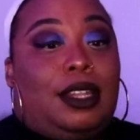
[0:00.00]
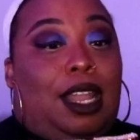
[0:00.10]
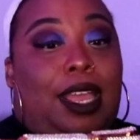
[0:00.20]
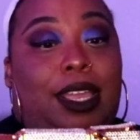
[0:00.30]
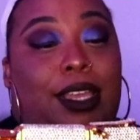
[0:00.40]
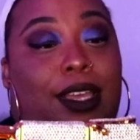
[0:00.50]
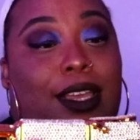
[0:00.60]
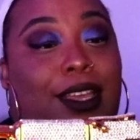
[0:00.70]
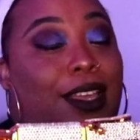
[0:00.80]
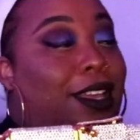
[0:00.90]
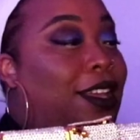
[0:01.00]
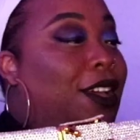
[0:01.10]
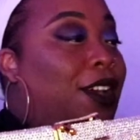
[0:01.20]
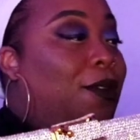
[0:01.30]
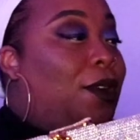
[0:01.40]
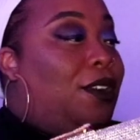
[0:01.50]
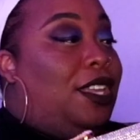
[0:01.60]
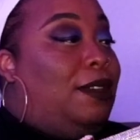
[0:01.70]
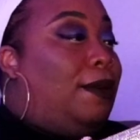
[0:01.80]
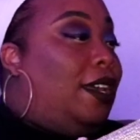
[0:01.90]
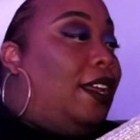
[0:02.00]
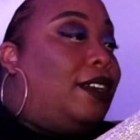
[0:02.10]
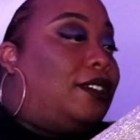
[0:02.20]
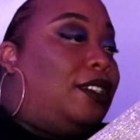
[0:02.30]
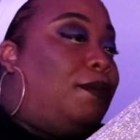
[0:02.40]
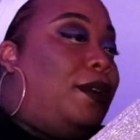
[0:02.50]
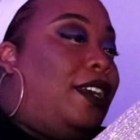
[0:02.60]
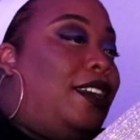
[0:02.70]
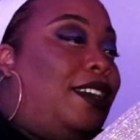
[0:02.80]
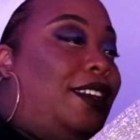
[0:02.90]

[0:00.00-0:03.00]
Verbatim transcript: Like, well, he paid actually, but...